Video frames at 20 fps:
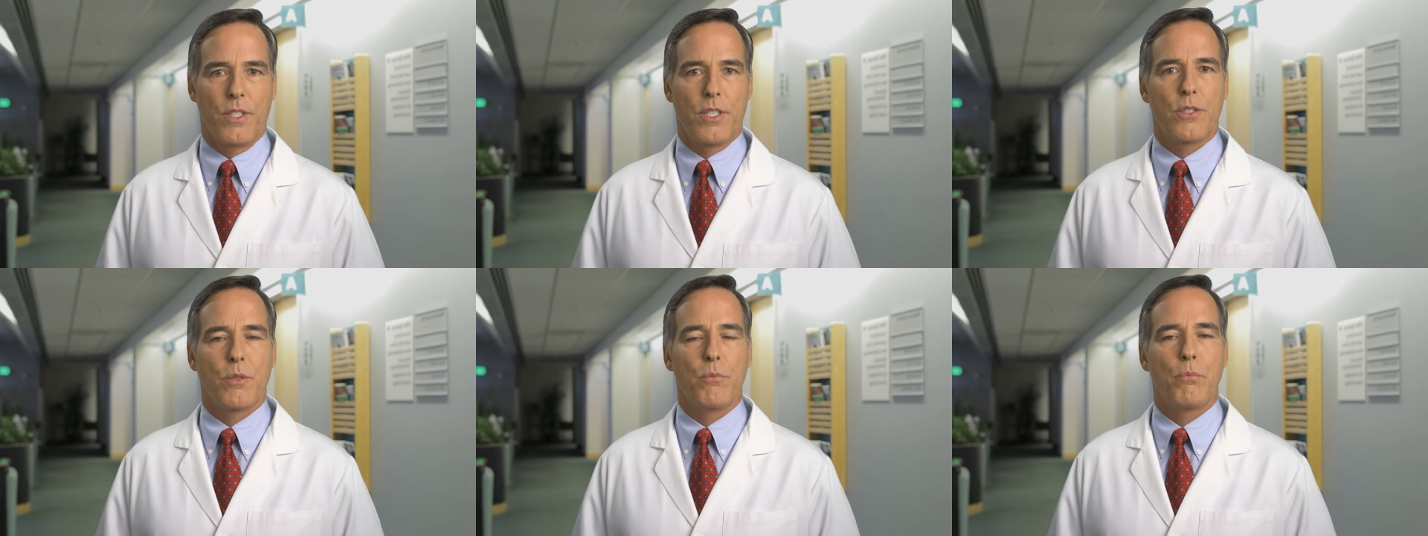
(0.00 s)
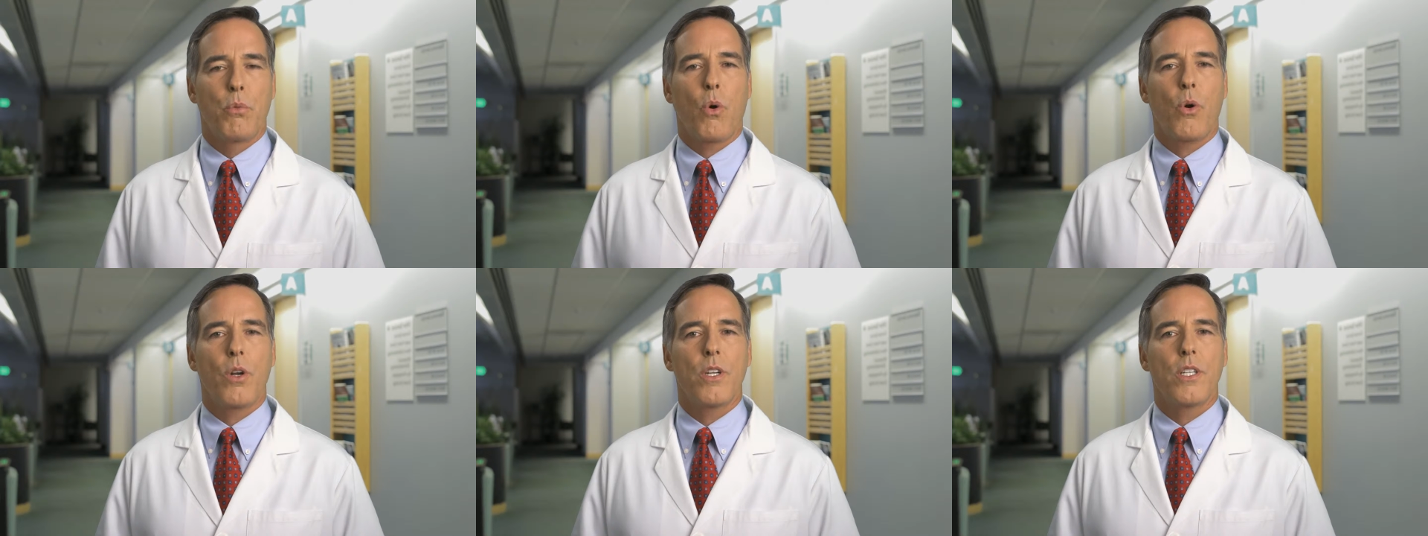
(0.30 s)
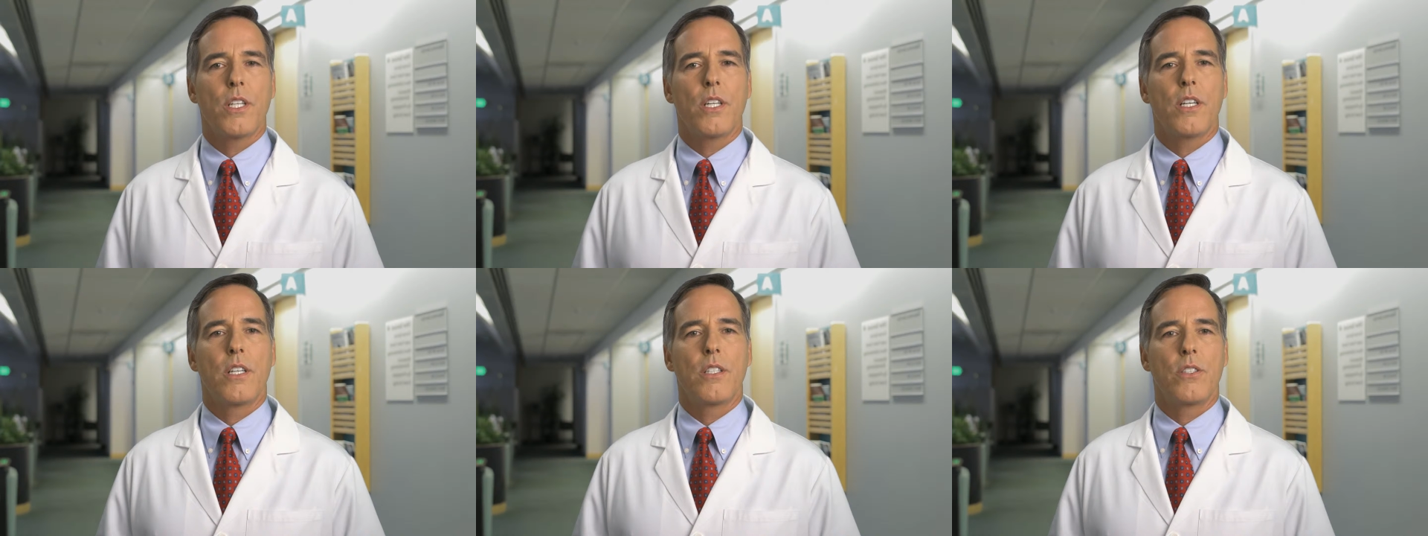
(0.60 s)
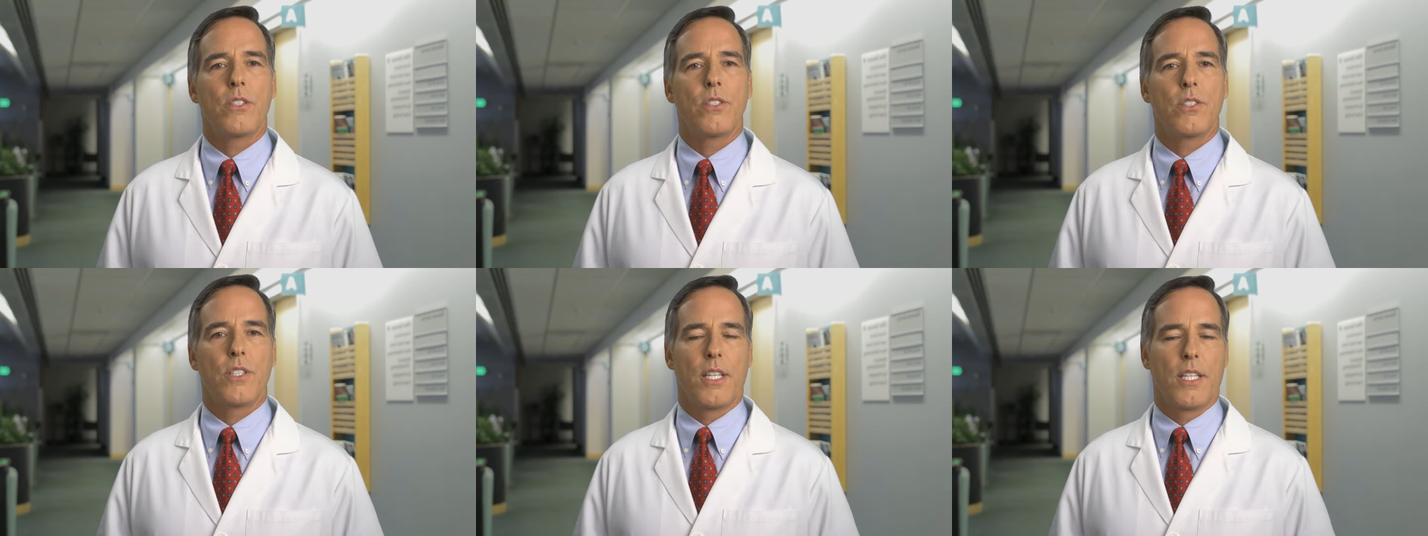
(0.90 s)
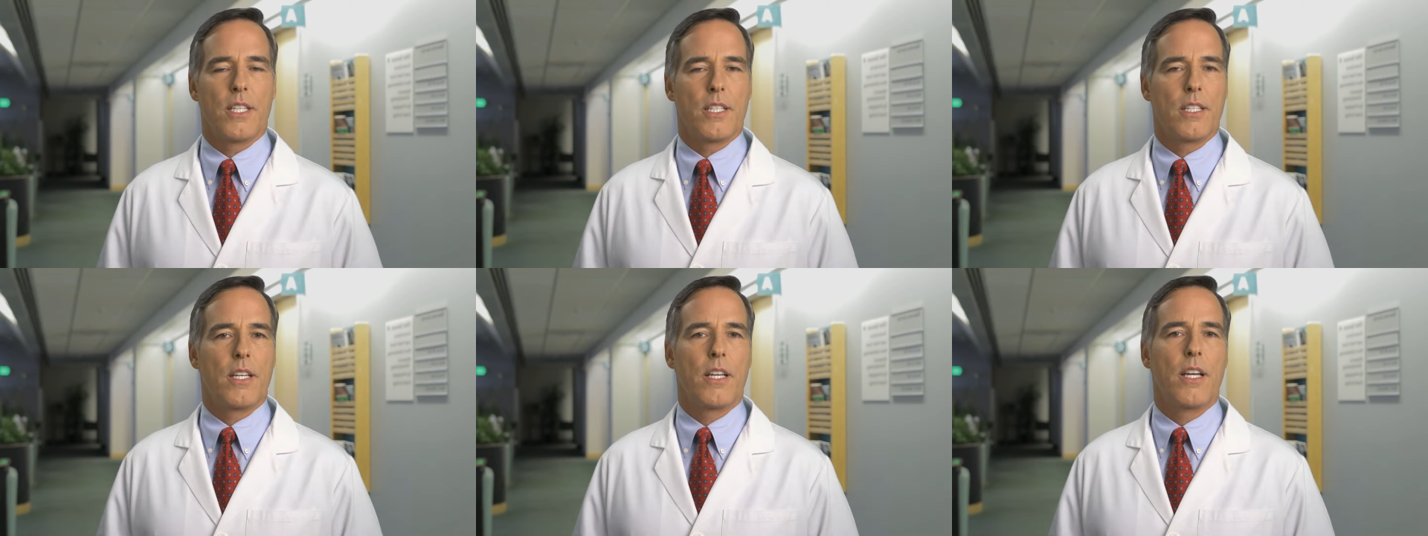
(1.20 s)
it's important to
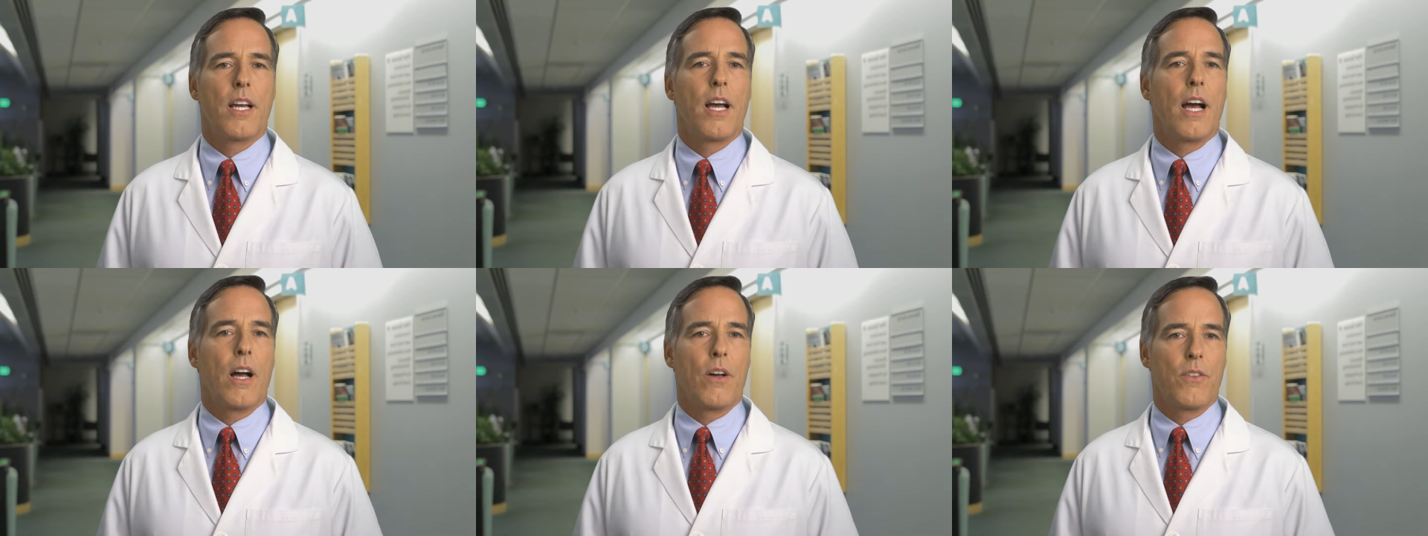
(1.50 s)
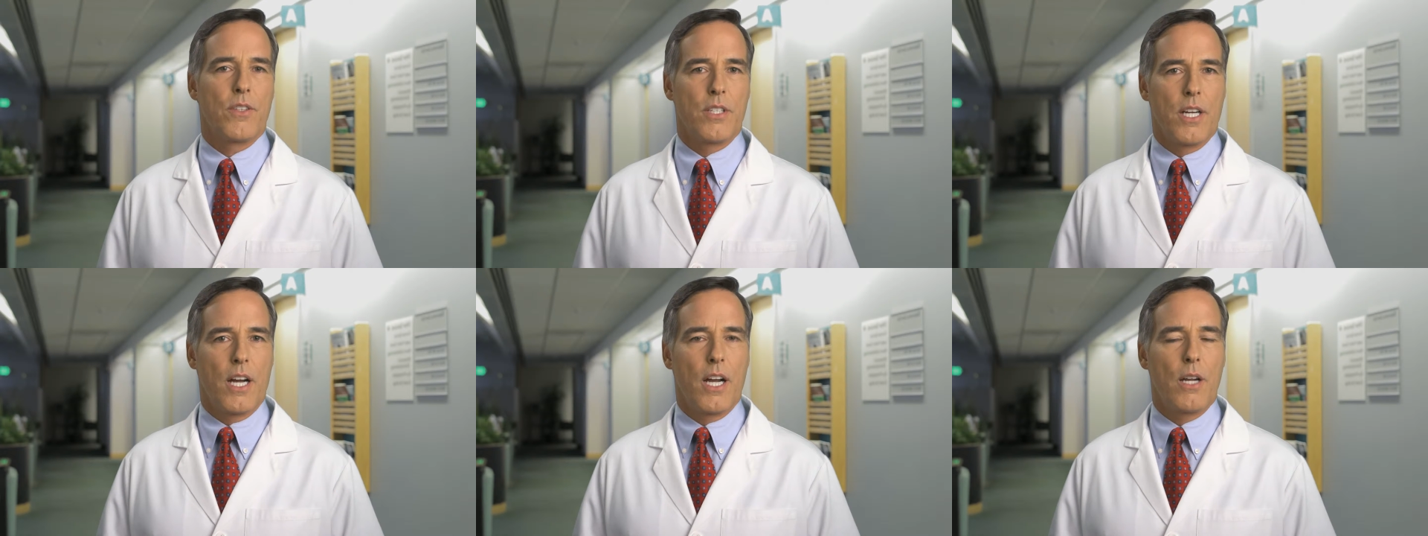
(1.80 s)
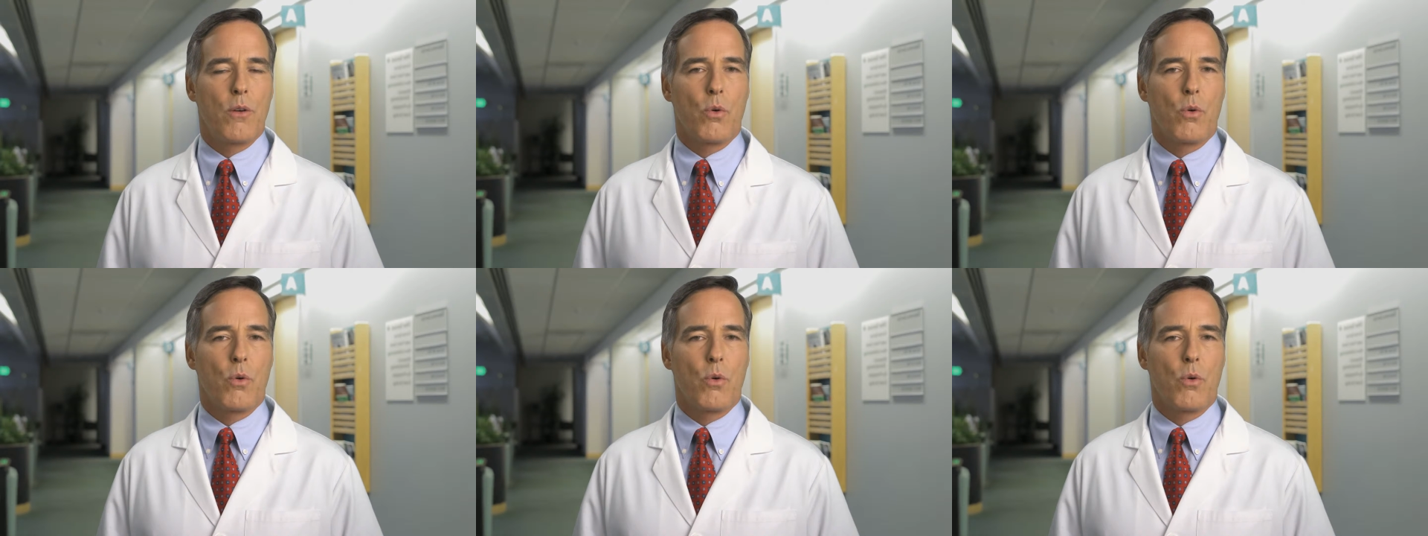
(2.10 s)
understand how the eye